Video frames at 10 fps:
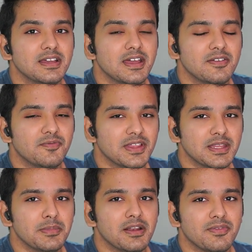and when
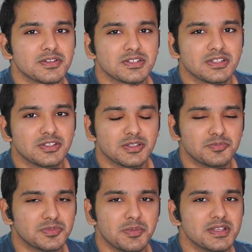they malfunction they, they,
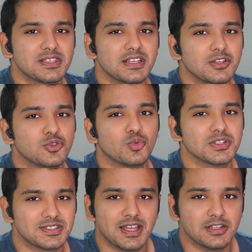they basically do
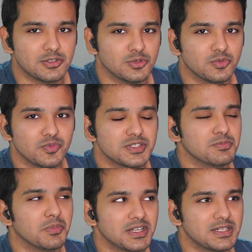what cells do which
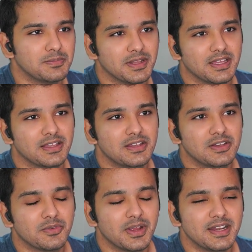multiply
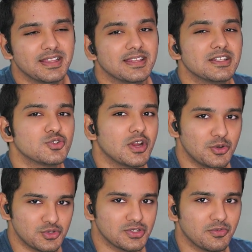right and then try
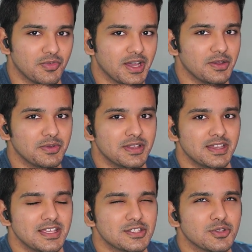to survive
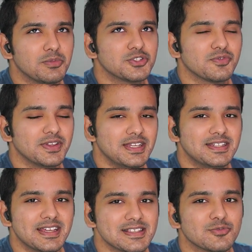it's so much of an
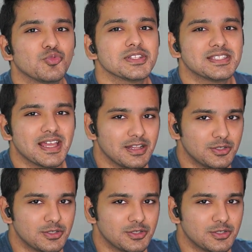intense what's hell